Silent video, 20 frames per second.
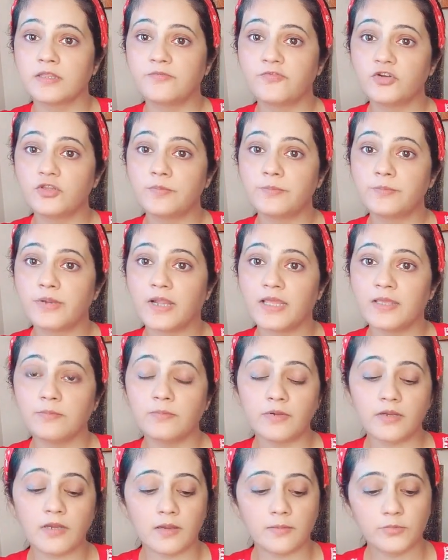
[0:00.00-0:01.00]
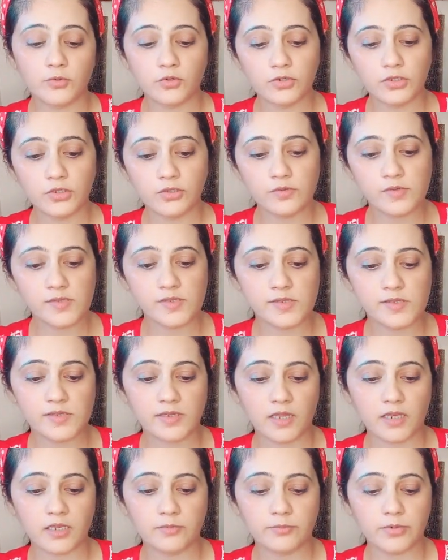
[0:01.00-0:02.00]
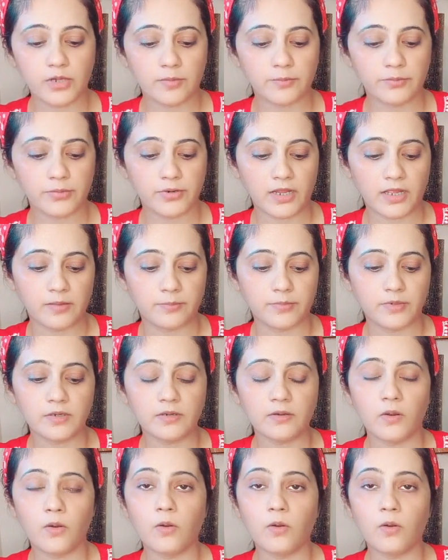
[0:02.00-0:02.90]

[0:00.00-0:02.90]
For the primer, I'm going to use this Colorbar primer.